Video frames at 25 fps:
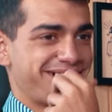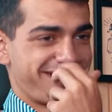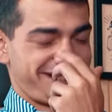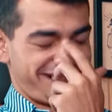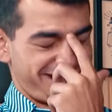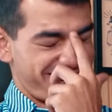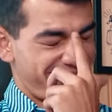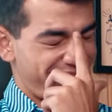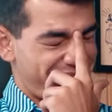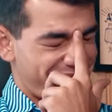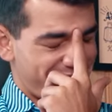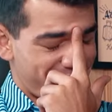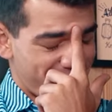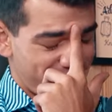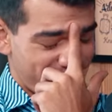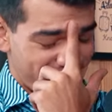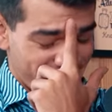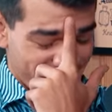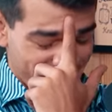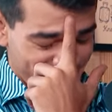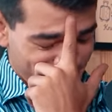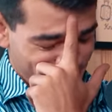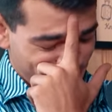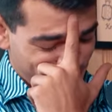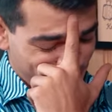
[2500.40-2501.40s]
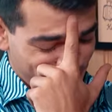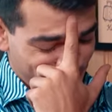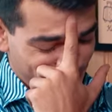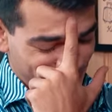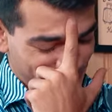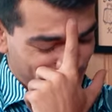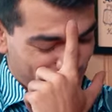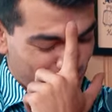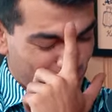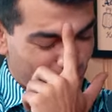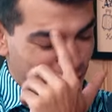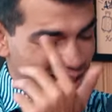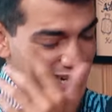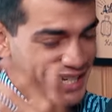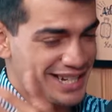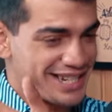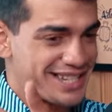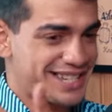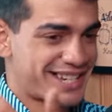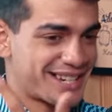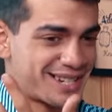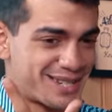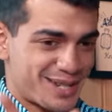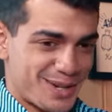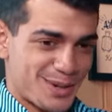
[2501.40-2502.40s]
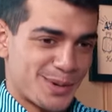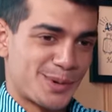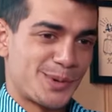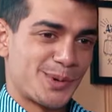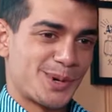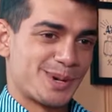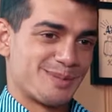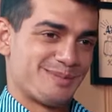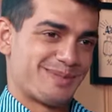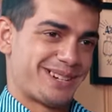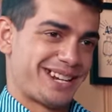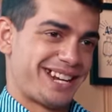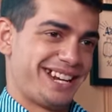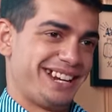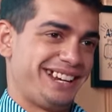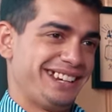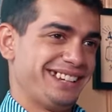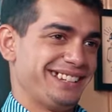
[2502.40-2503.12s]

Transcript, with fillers: And yeah. here I'm sitting with my 26 year old mind,